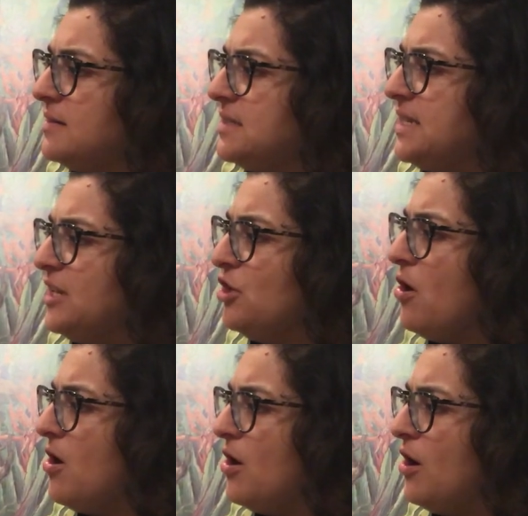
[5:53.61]

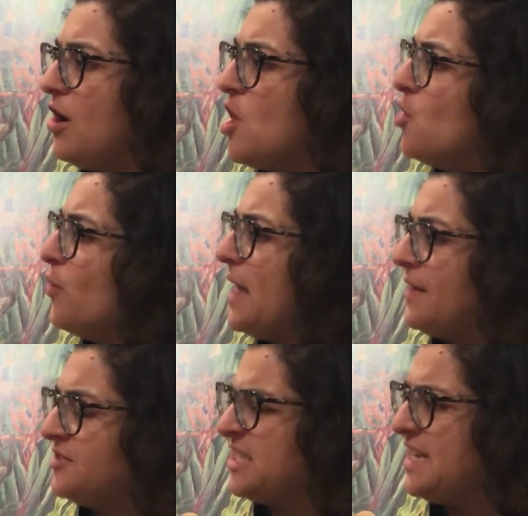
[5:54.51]
Senor, we
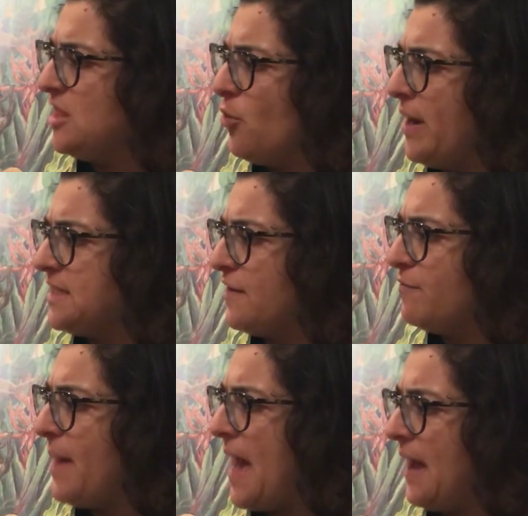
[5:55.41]
have seen the ways
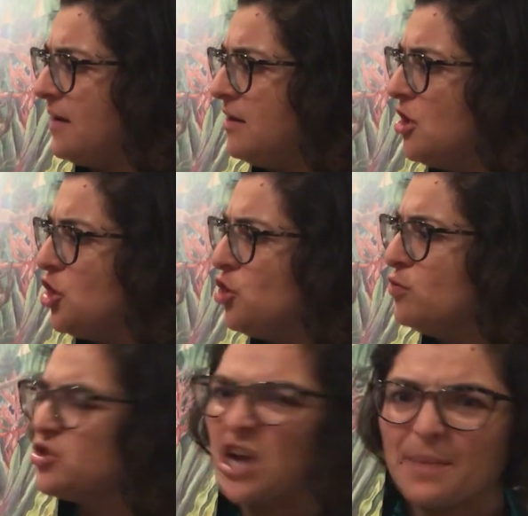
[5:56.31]
of man.
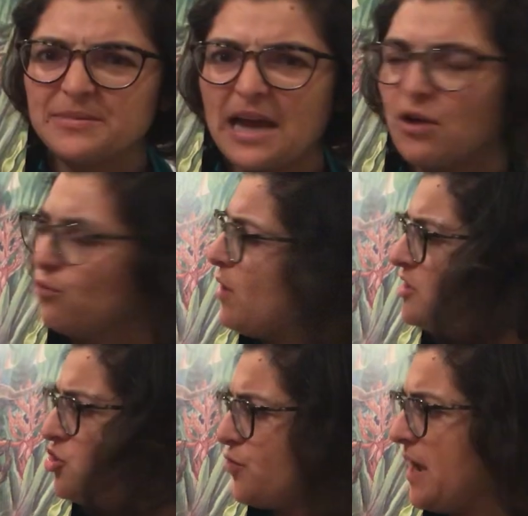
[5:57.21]
You chop down
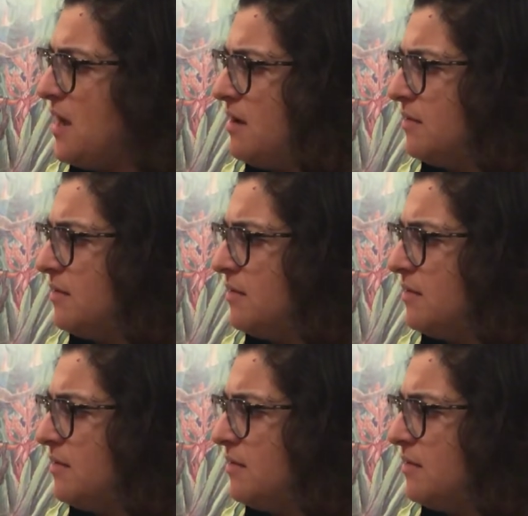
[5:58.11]
one tree,